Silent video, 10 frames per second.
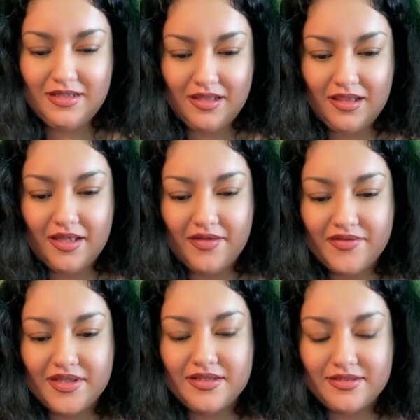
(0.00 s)
Love
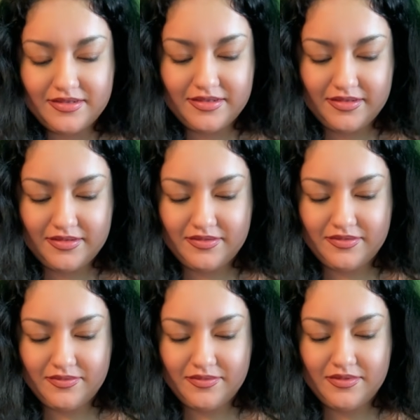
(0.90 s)
it.
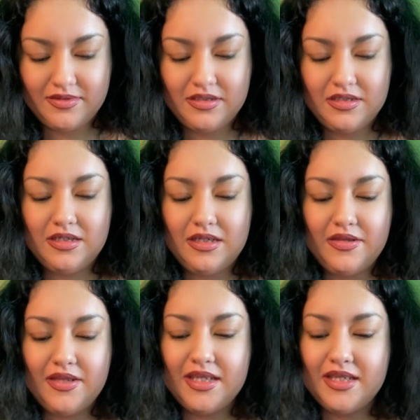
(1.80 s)

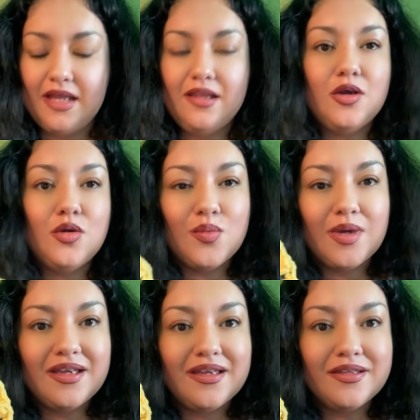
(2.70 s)
The yellow
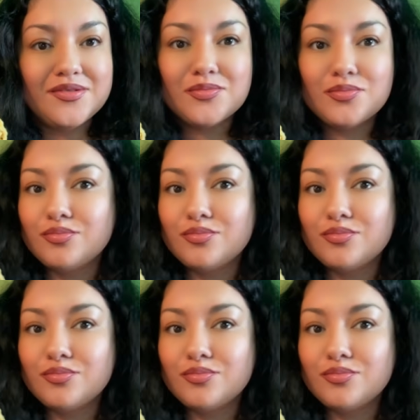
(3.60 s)
one.